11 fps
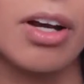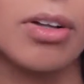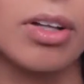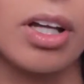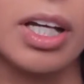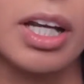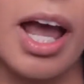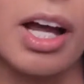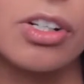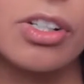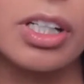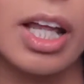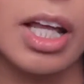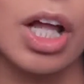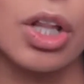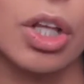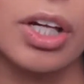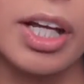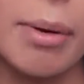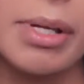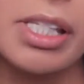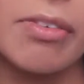final look, and actually, like,
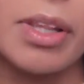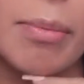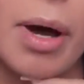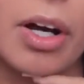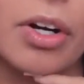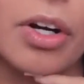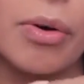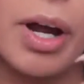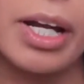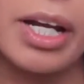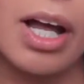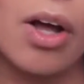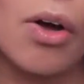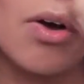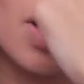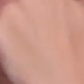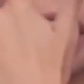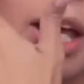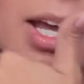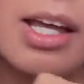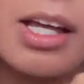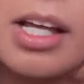looking at myself in the monitor right now,
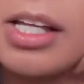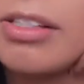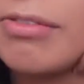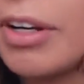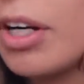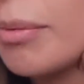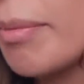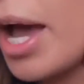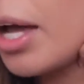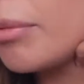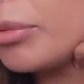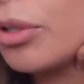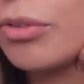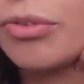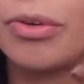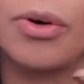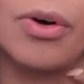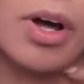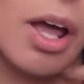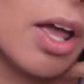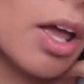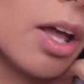it's very matte and beautiful,
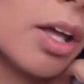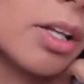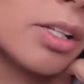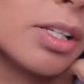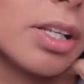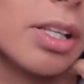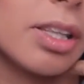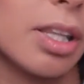and